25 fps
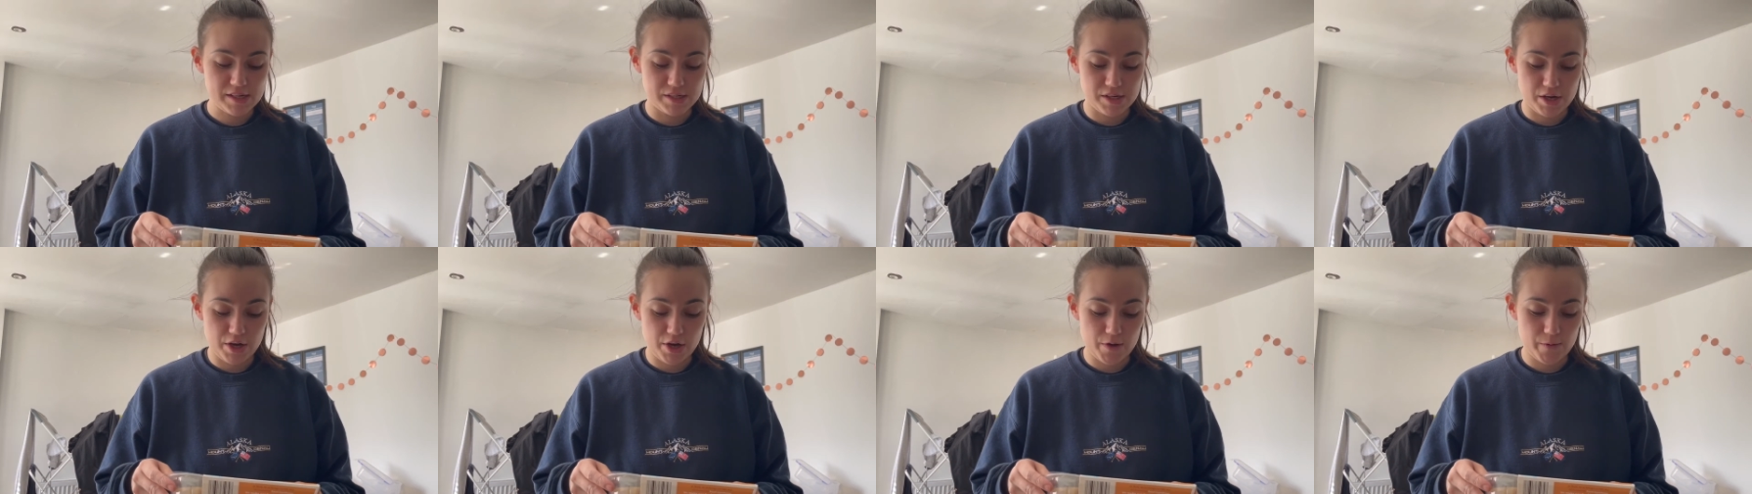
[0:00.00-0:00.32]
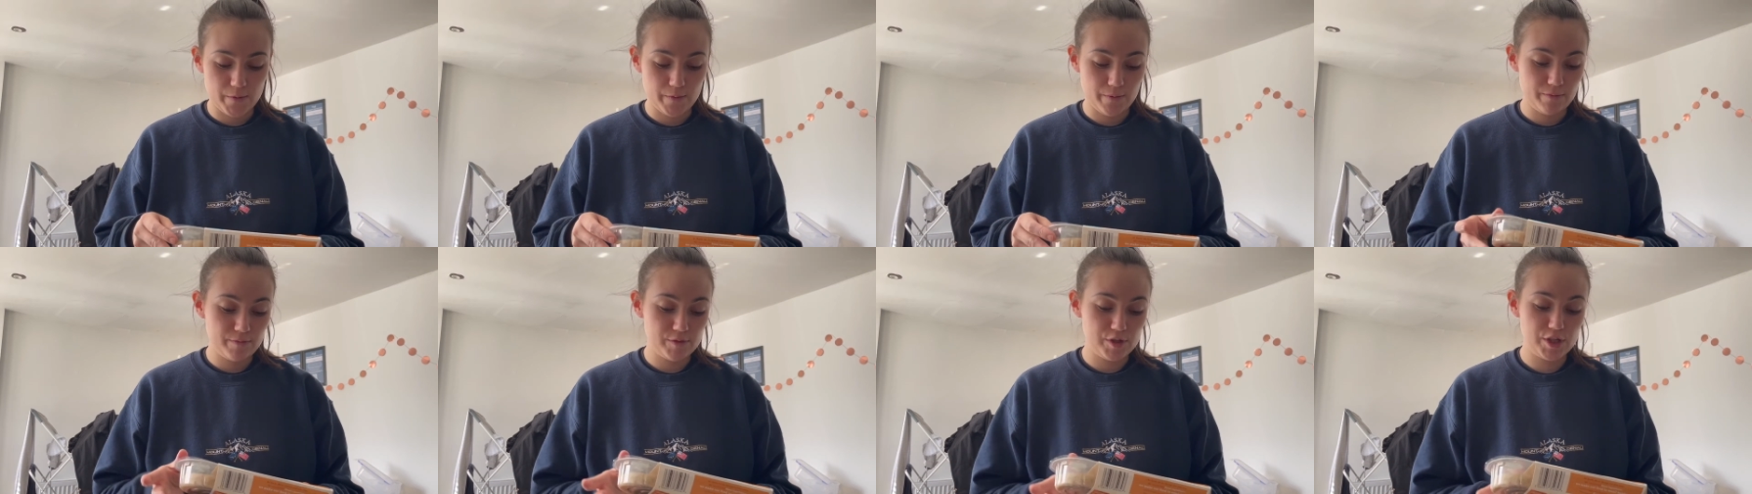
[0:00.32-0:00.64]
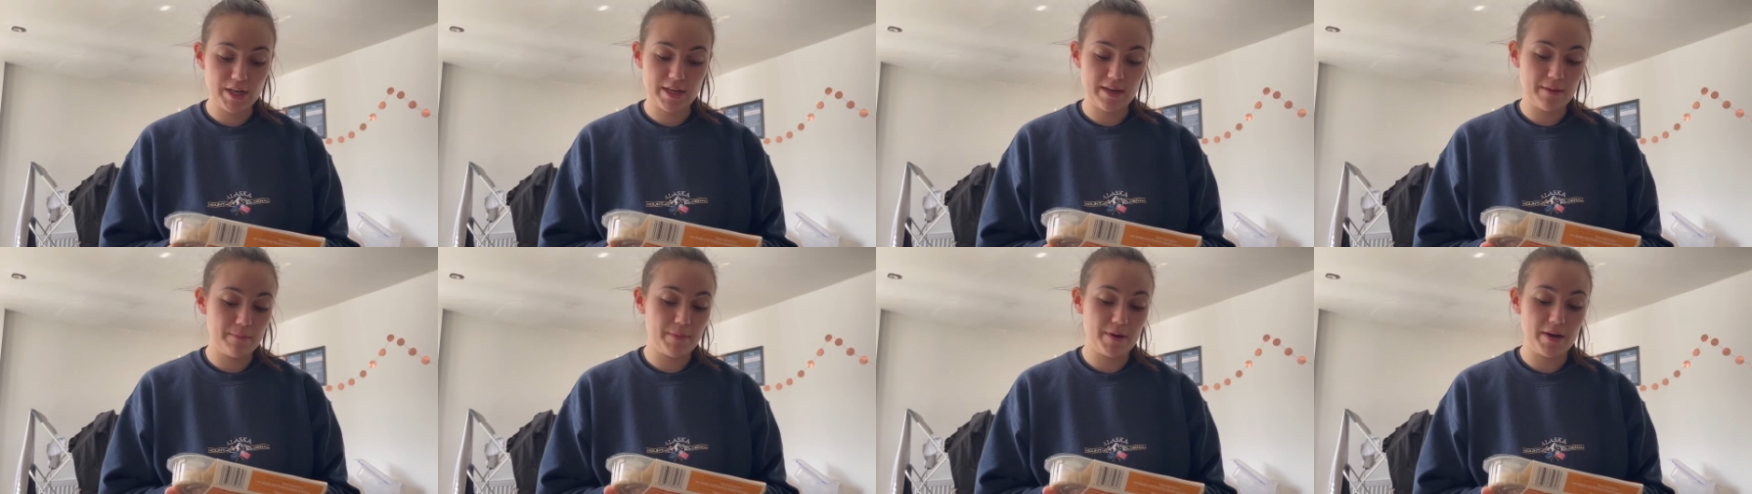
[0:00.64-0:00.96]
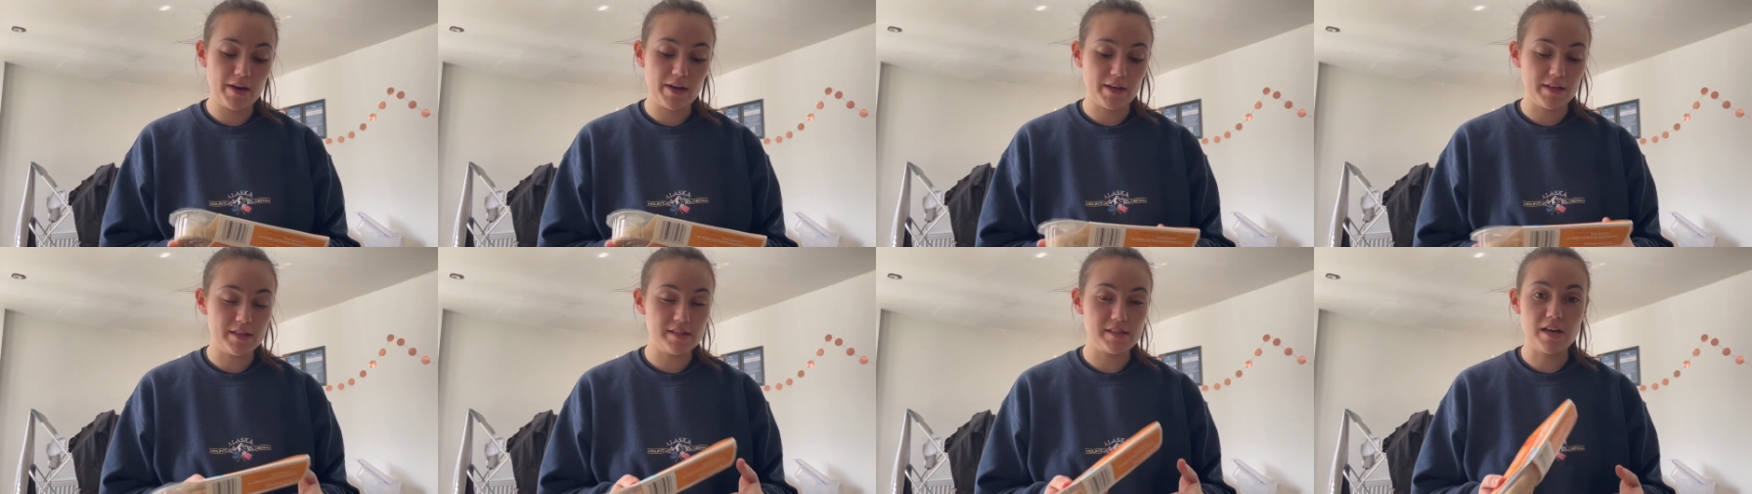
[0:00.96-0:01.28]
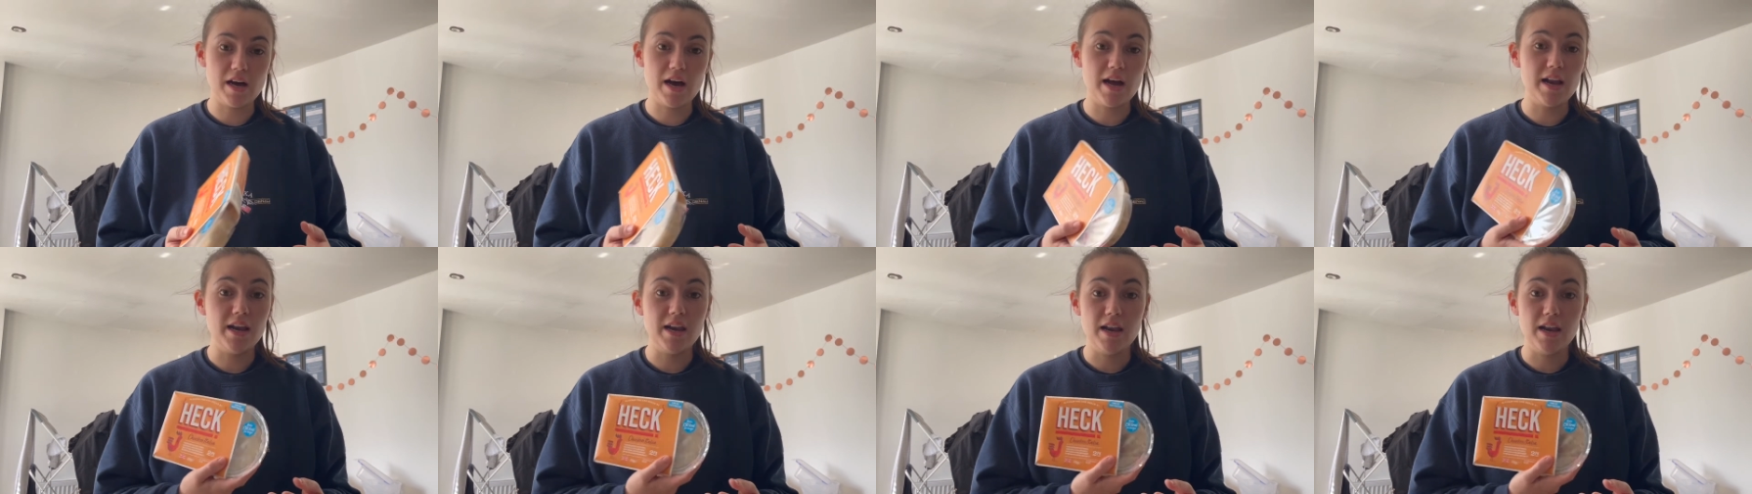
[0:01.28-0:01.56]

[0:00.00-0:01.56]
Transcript: So chicken burgers I